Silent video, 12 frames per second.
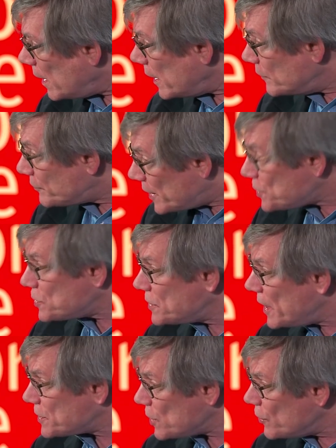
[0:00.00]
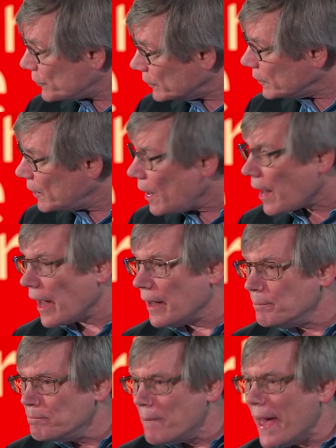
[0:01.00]
inflation takes over
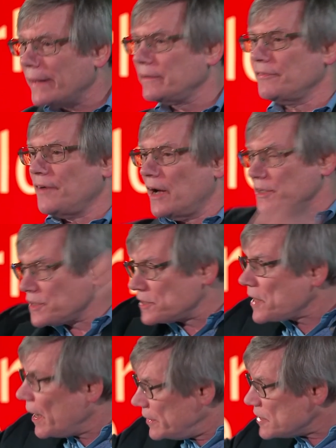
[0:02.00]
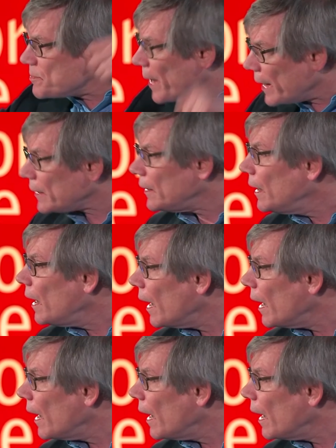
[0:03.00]
and magnifies this tiny speck